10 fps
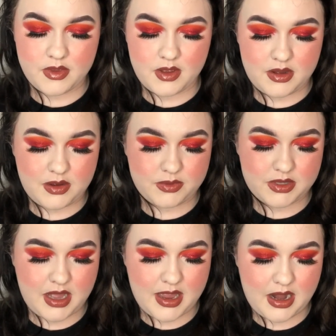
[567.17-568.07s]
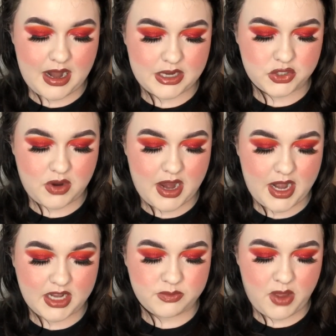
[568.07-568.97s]
I was like, let's try a
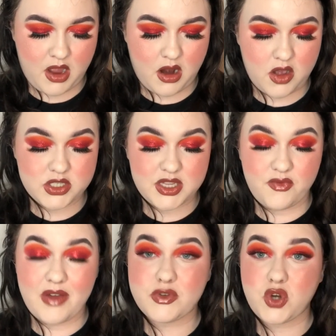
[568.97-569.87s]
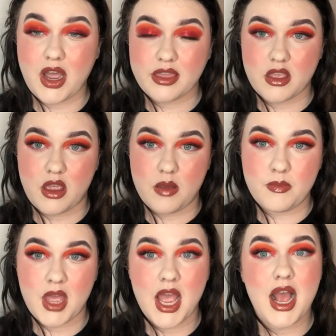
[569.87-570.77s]
NYX Butter Gloss. I've never tried them, and
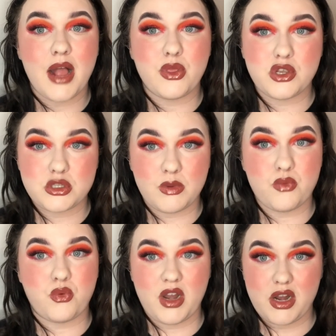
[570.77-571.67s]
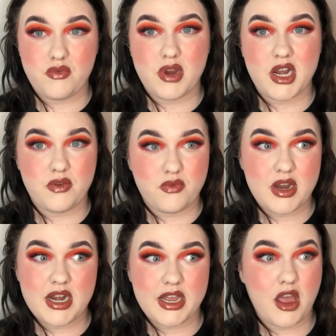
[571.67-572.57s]
they used to be really, really,
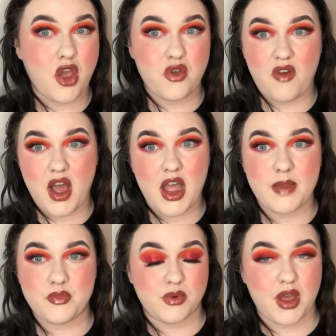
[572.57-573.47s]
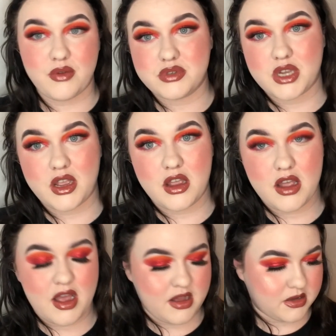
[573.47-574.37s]
really overhyped when I was
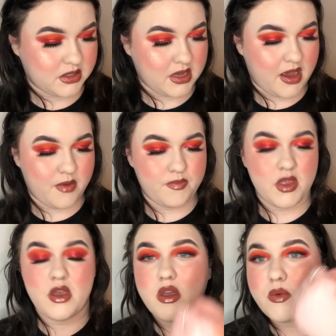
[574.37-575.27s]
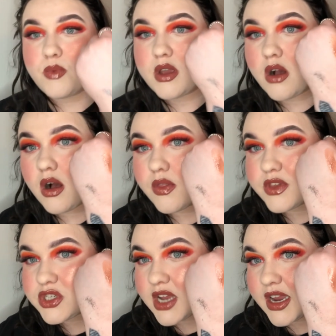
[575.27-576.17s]
younger. So we got the
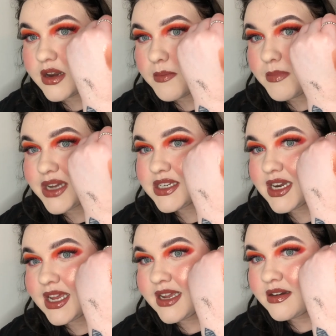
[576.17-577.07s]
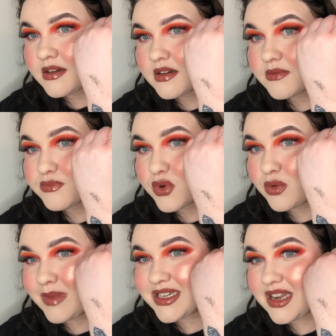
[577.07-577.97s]
shade Madeline, or
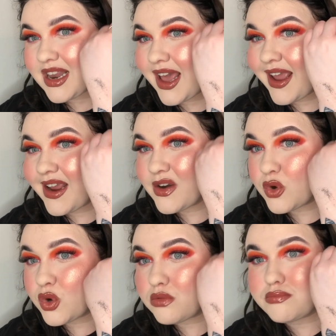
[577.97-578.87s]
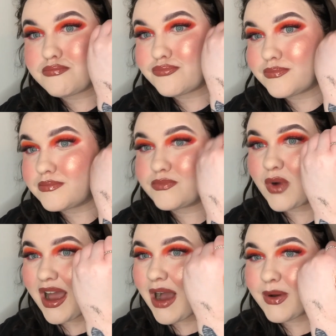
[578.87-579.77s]
Madeleine, or
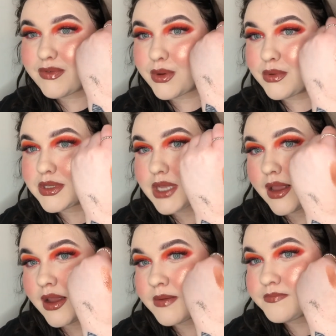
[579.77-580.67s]
however you want to say it.